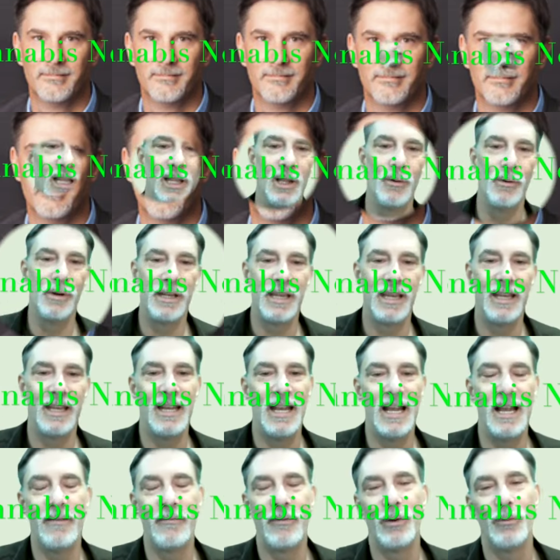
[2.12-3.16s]
Hello again,
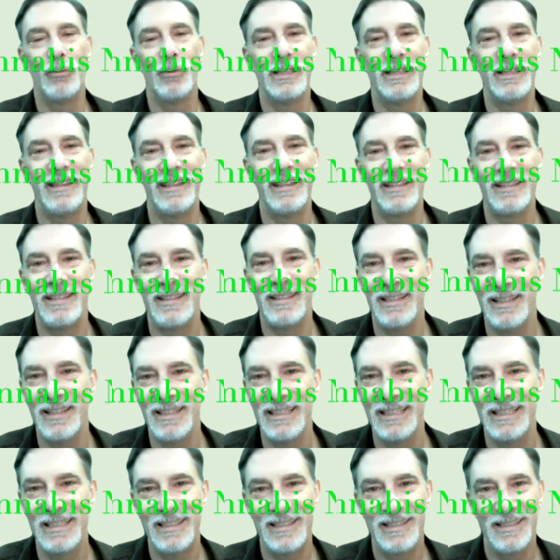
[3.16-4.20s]
everyone. This
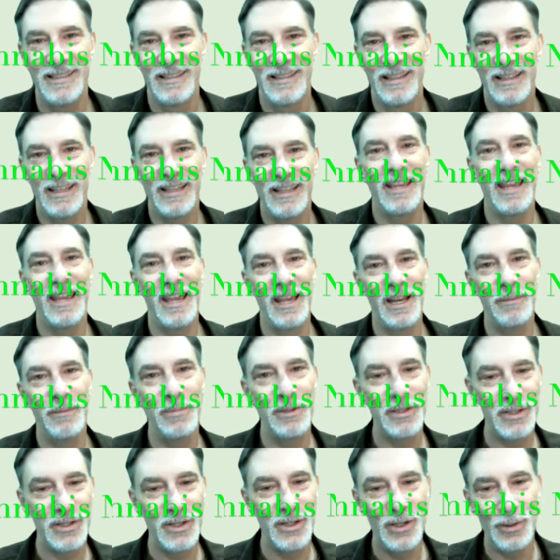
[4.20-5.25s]
is the
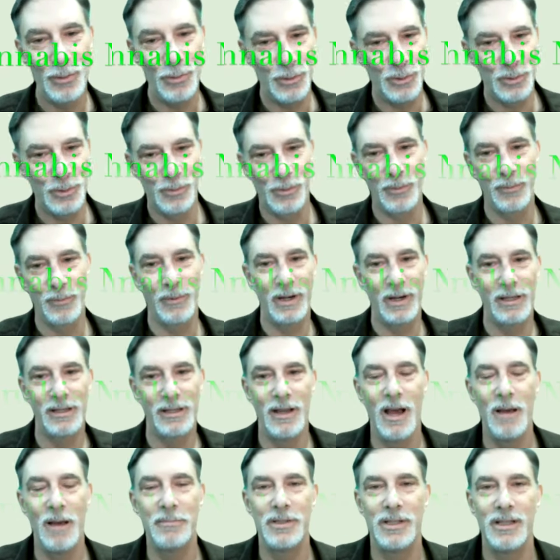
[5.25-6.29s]
Cannabis News with Rick
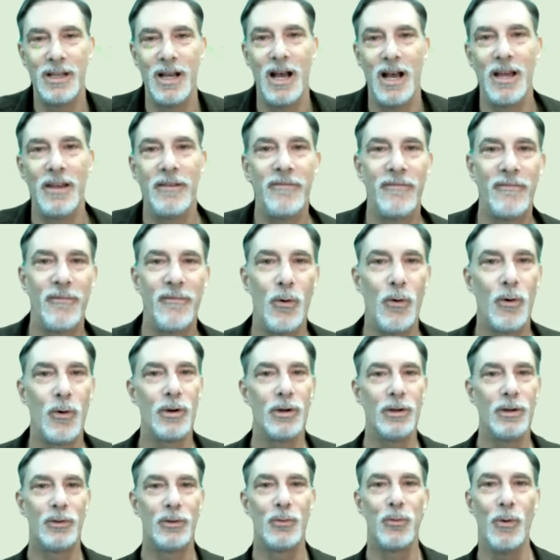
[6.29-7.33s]
Thompson on
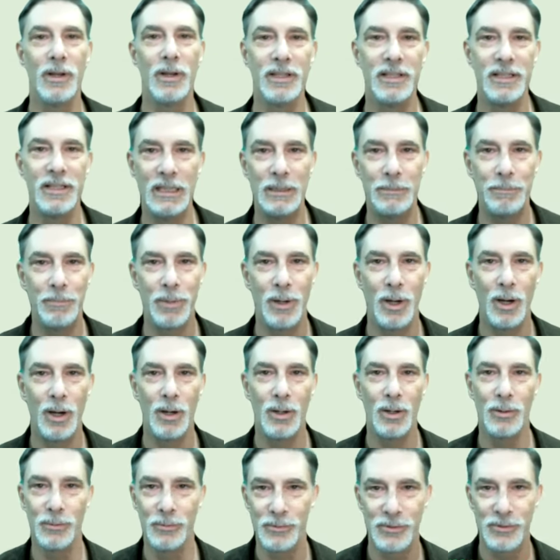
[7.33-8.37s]
420
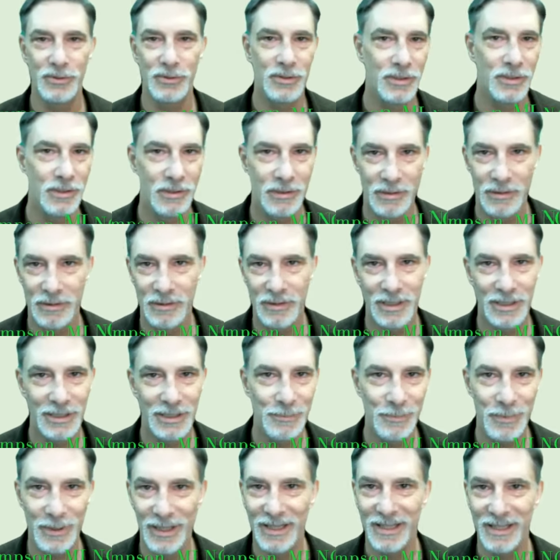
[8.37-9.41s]
Post.
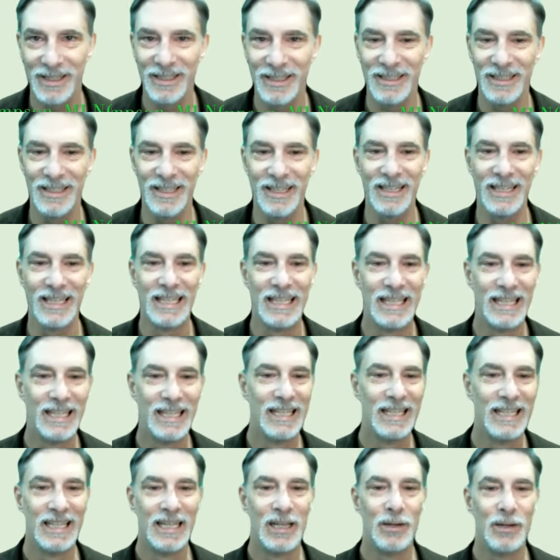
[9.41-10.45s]
Let's begin.
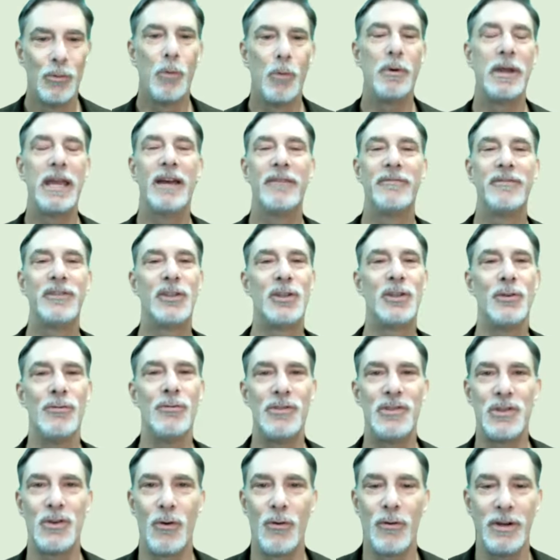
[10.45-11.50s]
Well, we have two
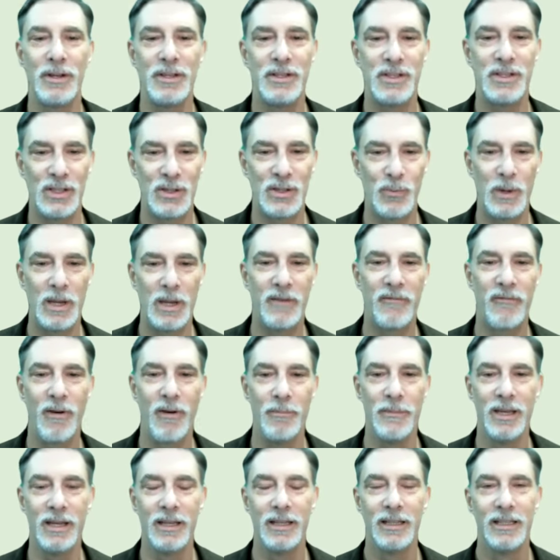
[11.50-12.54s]
stories this week
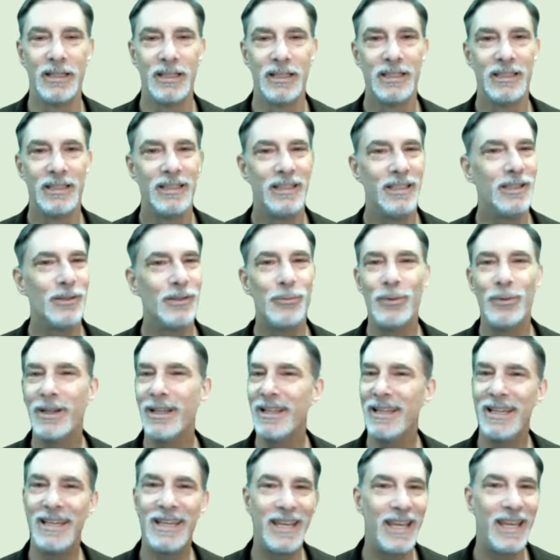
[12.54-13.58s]
from the You
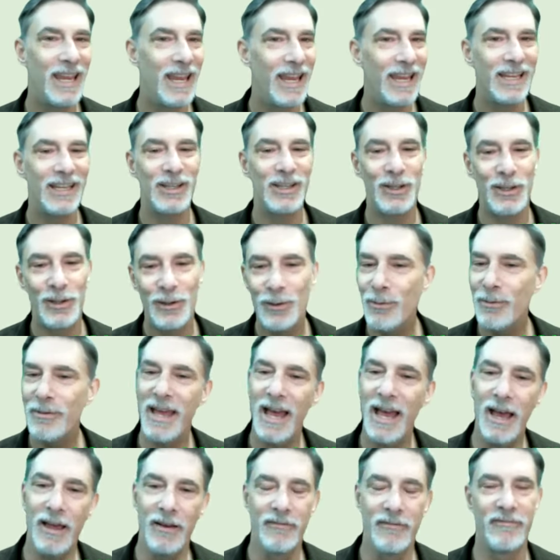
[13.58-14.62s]
Really Can't Do
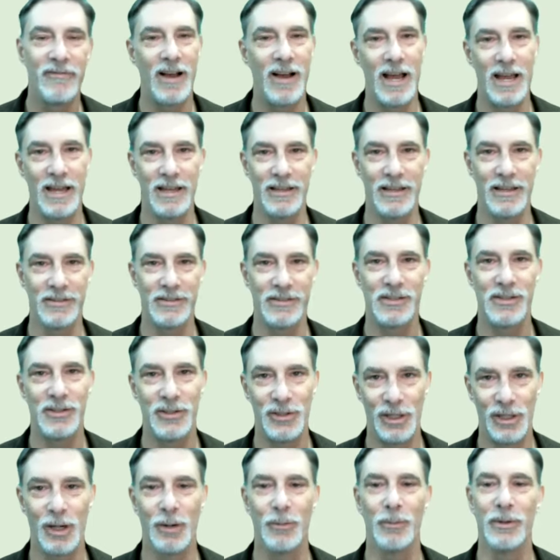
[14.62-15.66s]
That files
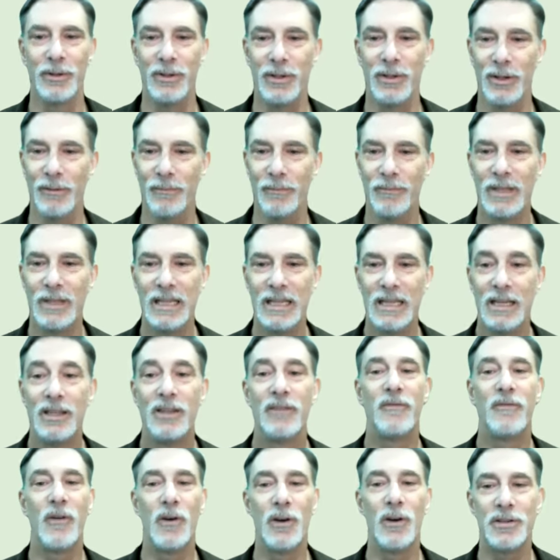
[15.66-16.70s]
to share with you.
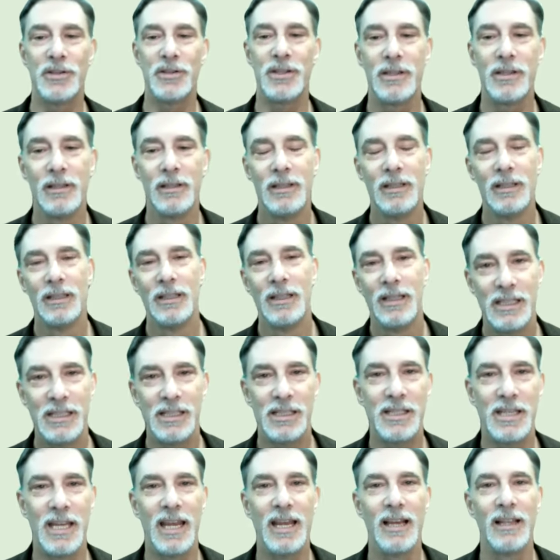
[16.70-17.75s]
The first is a
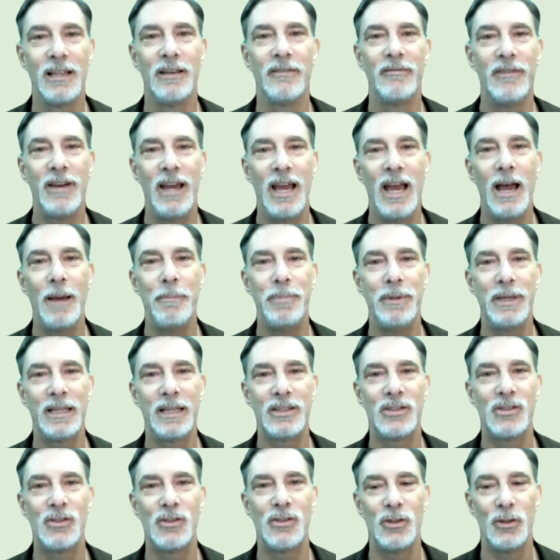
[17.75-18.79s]
tale of
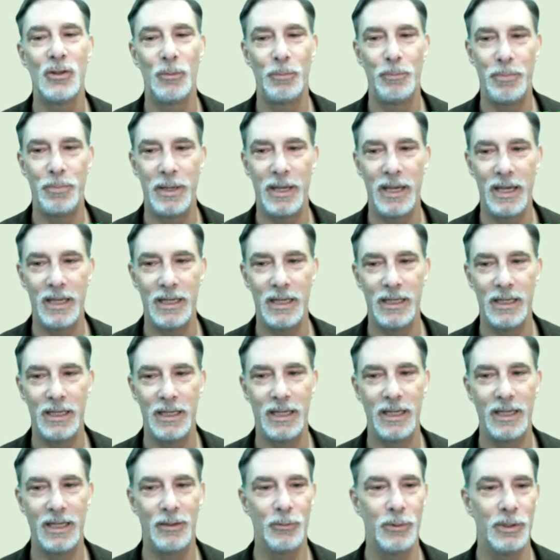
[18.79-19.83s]
epic
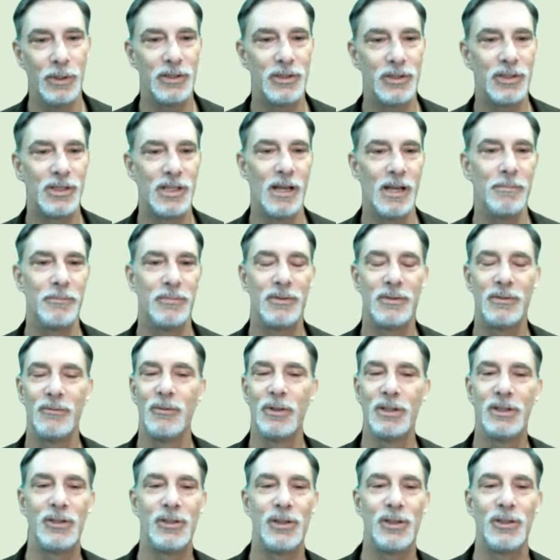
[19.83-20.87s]
stupidity, which some
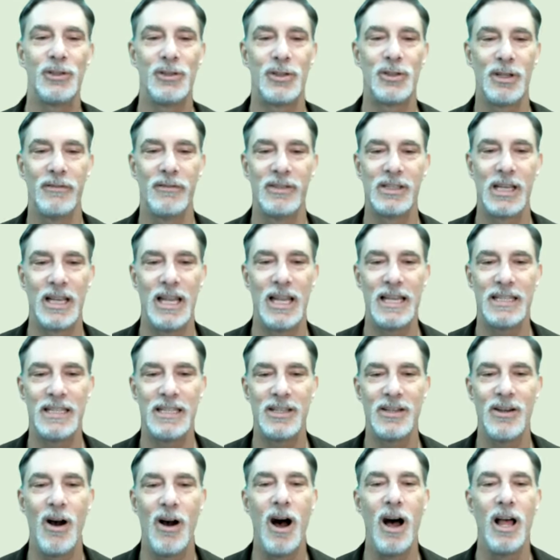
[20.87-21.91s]
which should serve as a
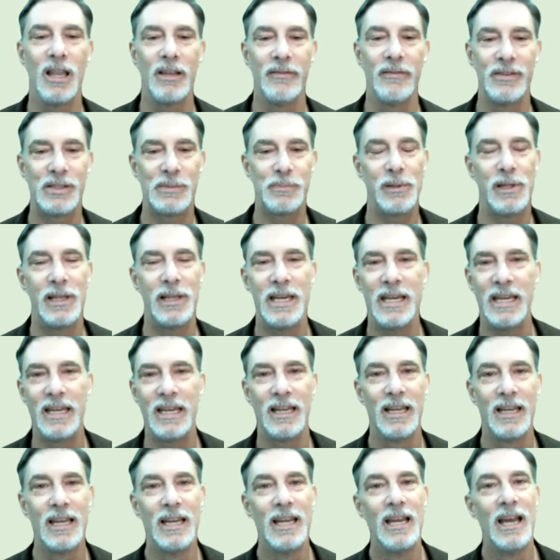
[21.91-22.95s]
lesson to all of us
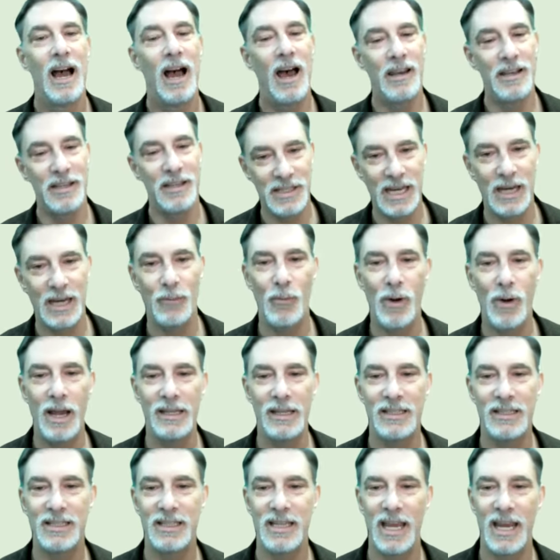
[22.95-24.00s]
playing on a
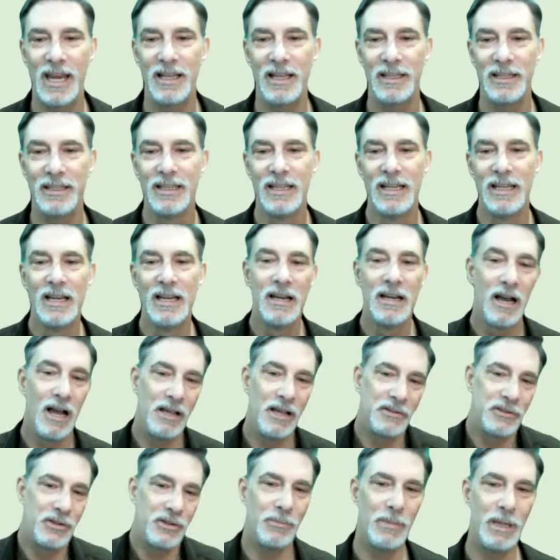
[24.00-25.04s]
statewide scale and
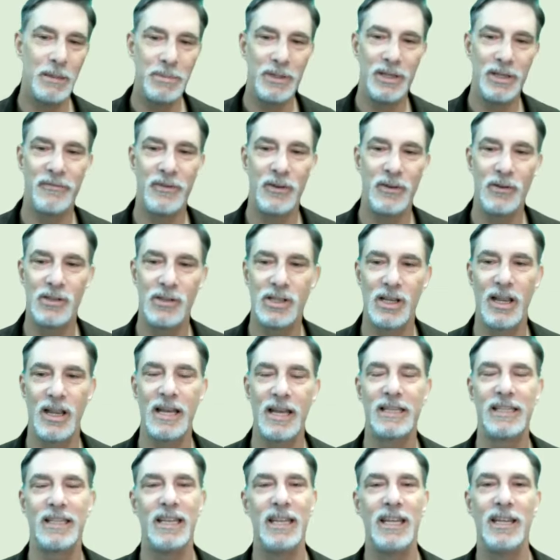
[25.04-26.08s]
also maybe a few
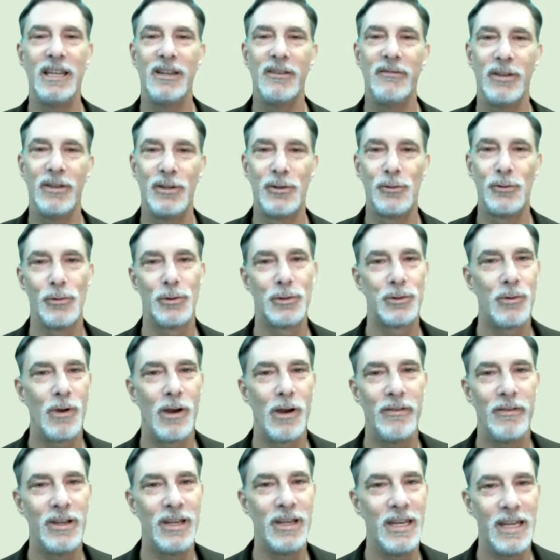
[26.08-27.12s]
select individuals who
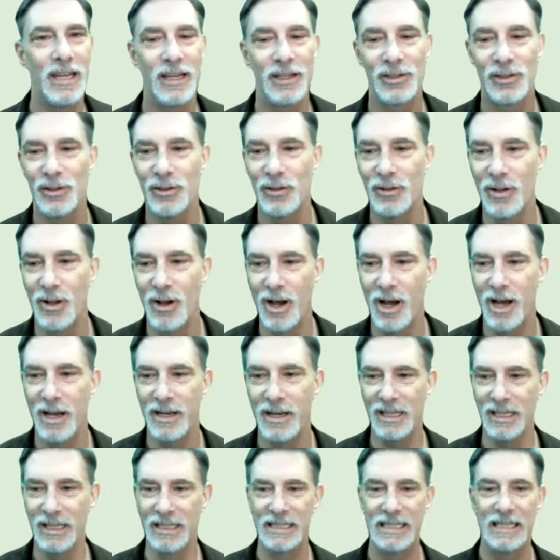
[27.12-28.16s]
have a national
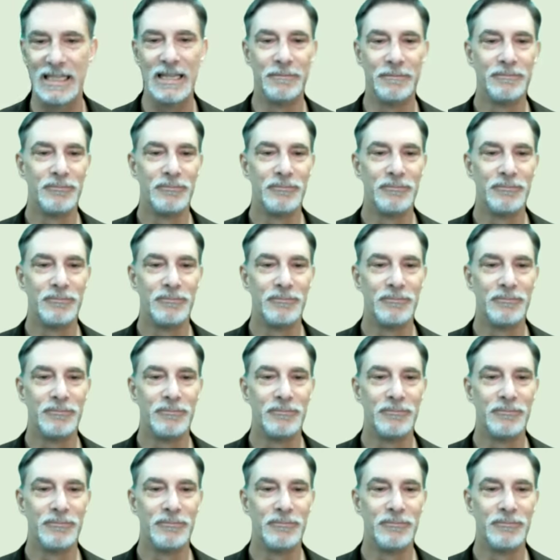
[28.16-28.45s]
audience.